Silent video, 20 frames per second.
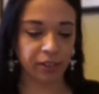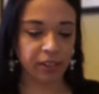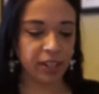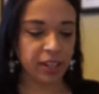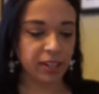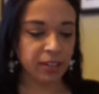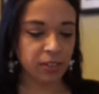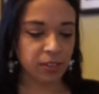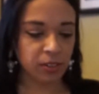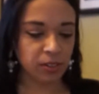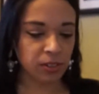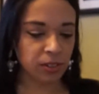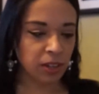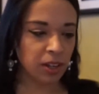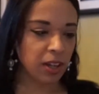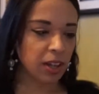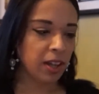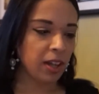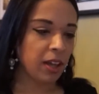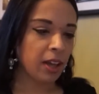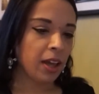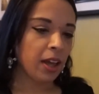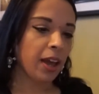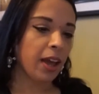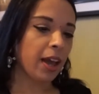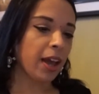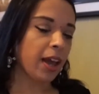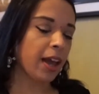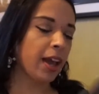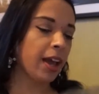these.
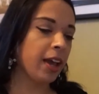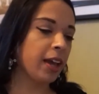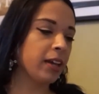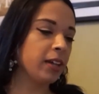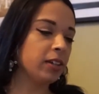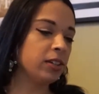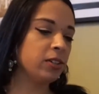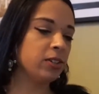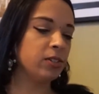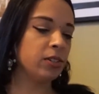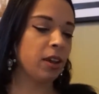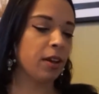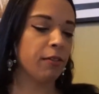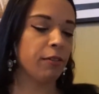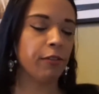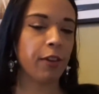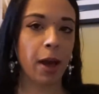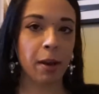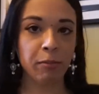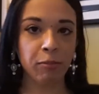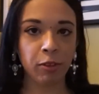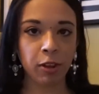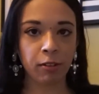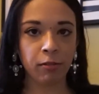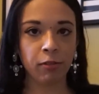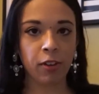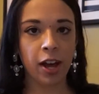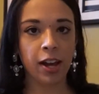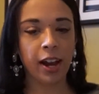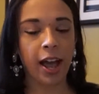And
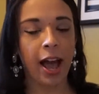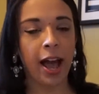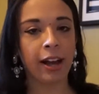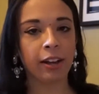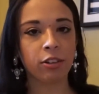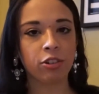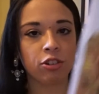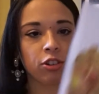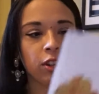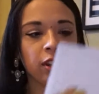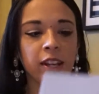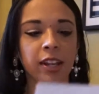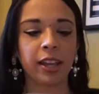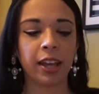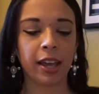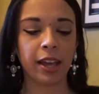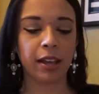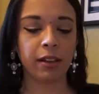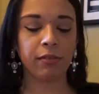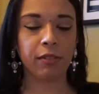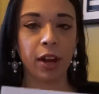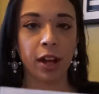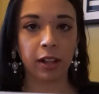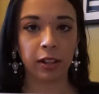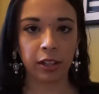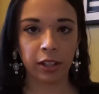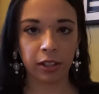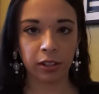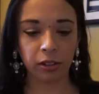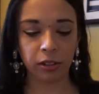FabFitFun actually gave a
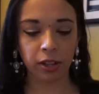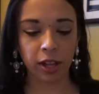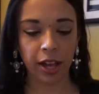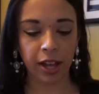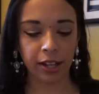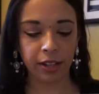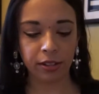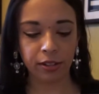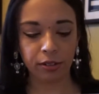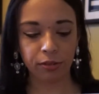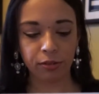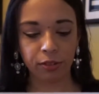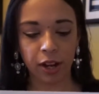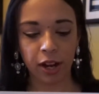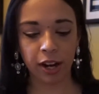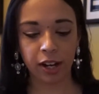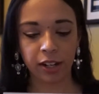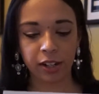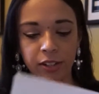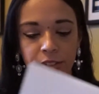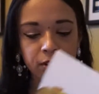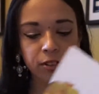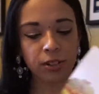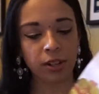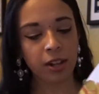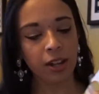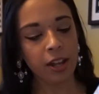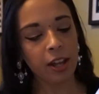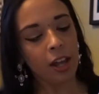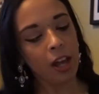little kind of card
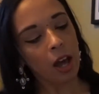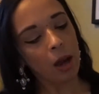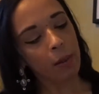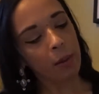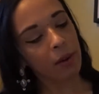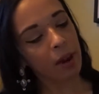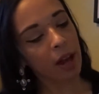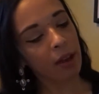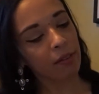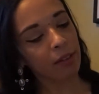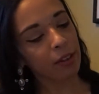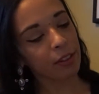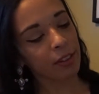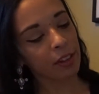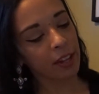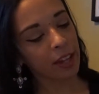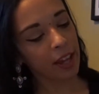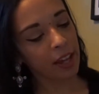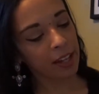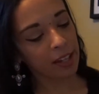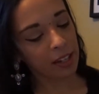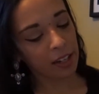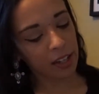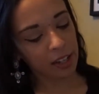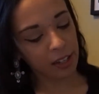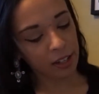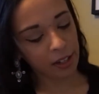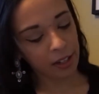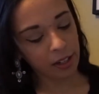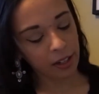about everything in
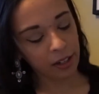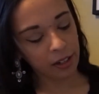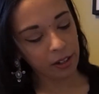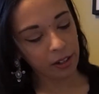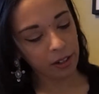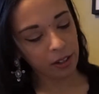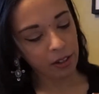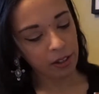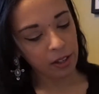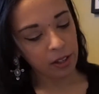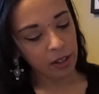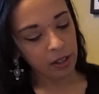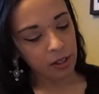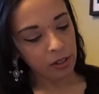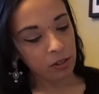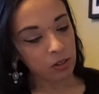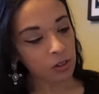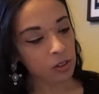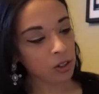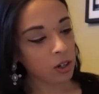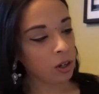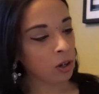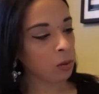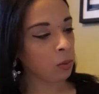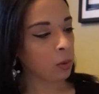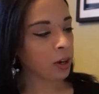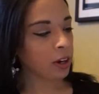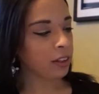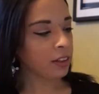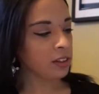here. So
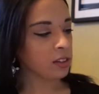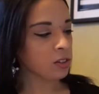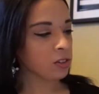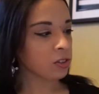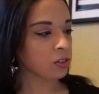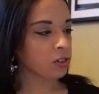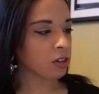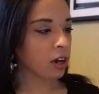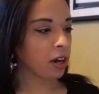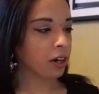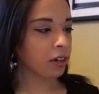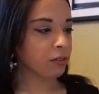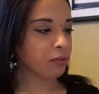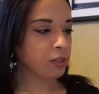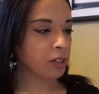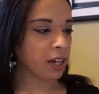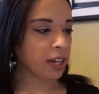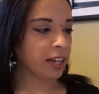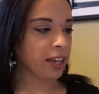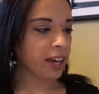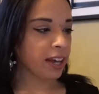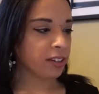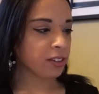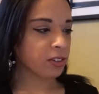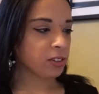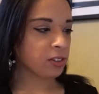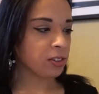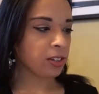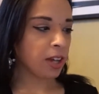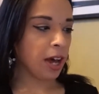one of these scarves, I
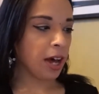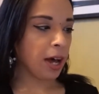guess,